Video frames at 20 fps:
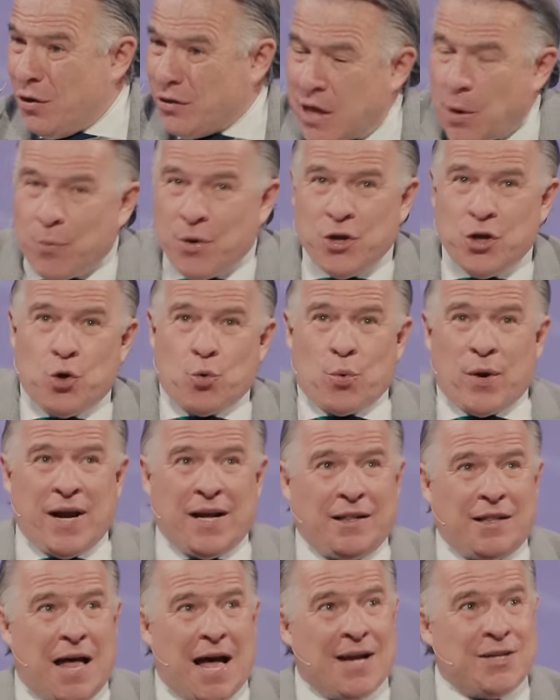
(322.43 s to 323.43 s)
That when you
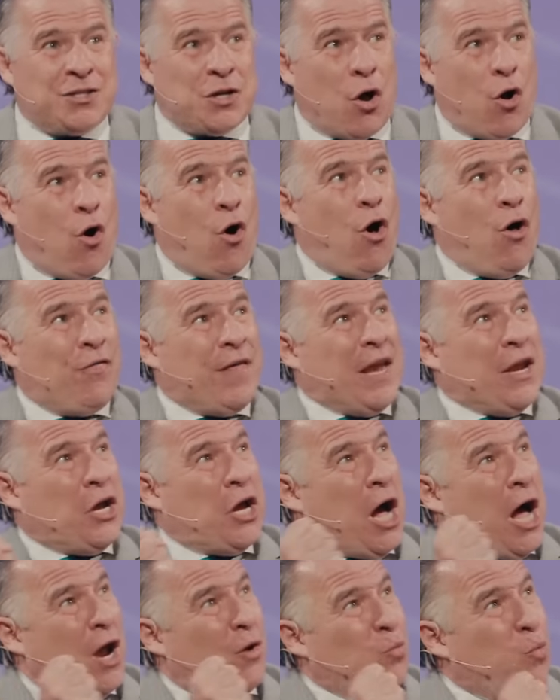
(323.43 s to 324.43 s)
realize all
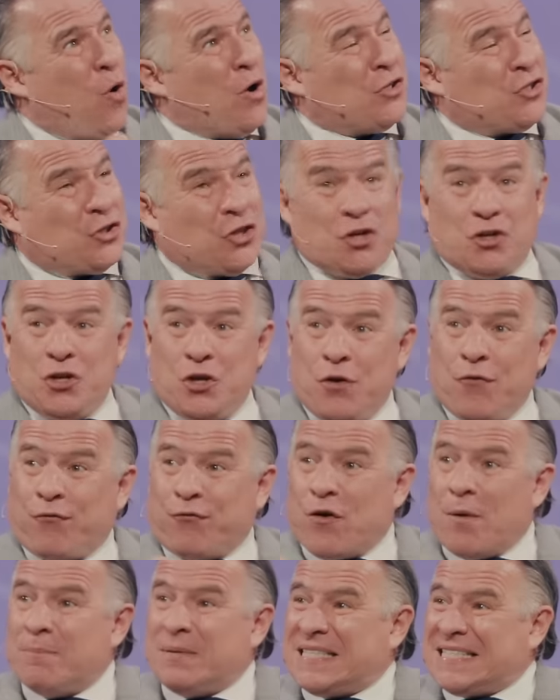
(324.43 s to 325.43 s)
that God wants to do
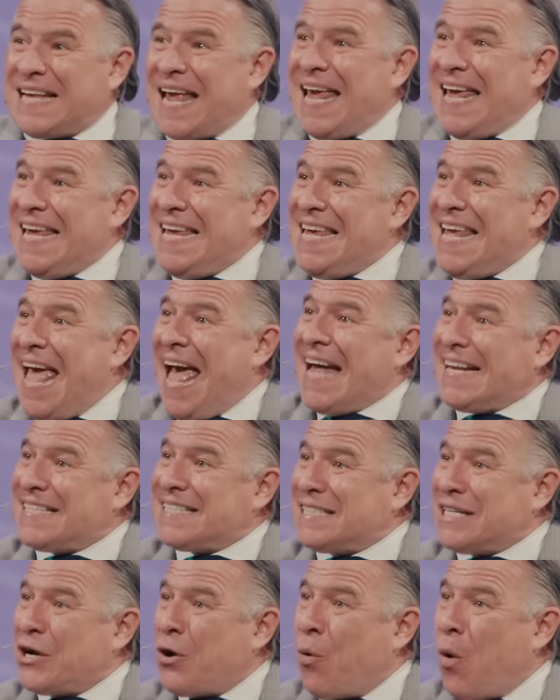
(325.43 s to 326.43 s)
from saying
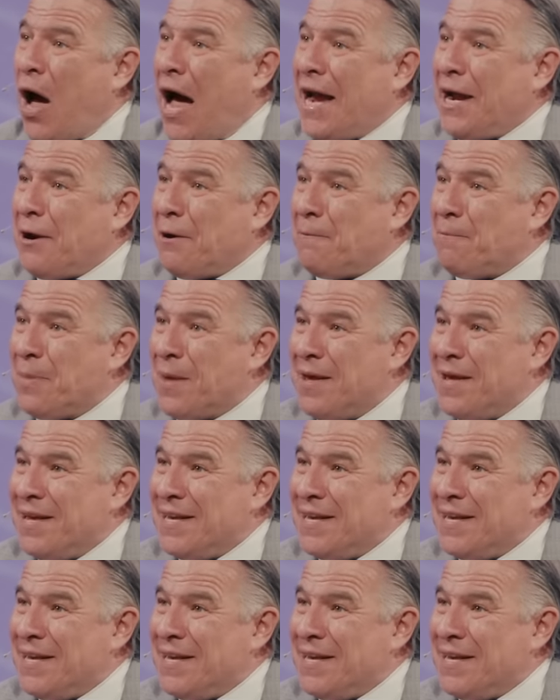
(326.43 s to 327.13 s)
yes, the choir